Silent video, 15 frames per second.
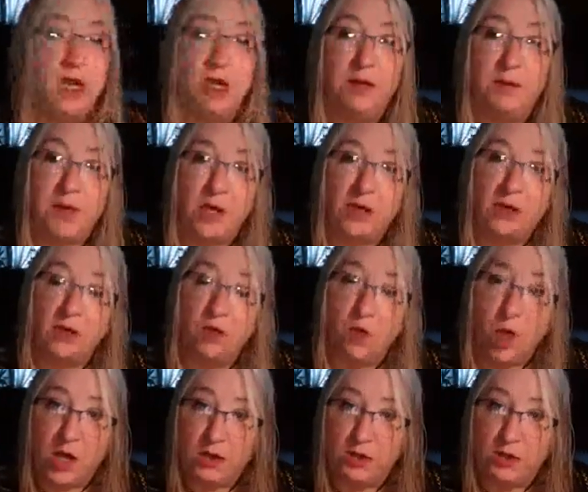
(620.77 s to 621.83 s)
A bottle of
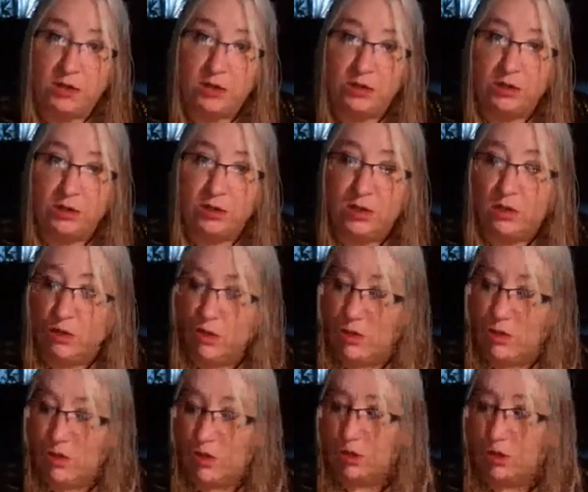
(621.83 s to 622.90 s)
water,
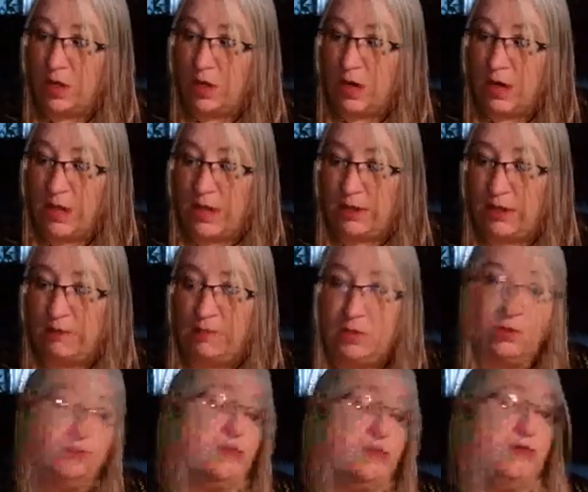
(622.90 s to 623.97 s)
or I am
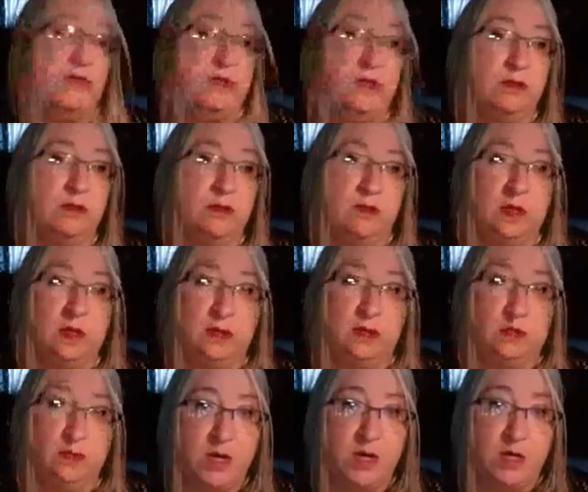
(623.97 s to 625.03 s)
using a
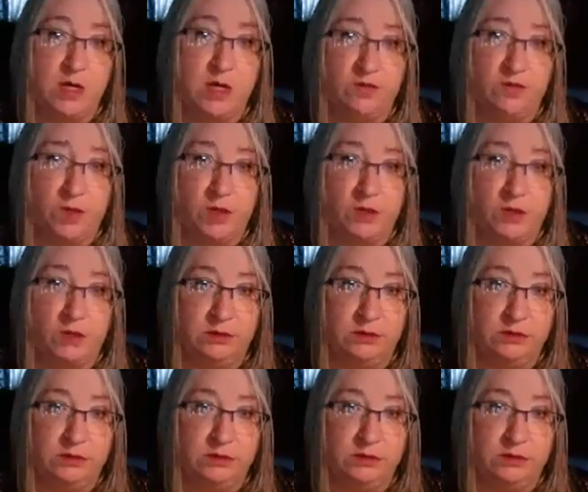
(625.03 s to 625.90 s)
little bottle of oil.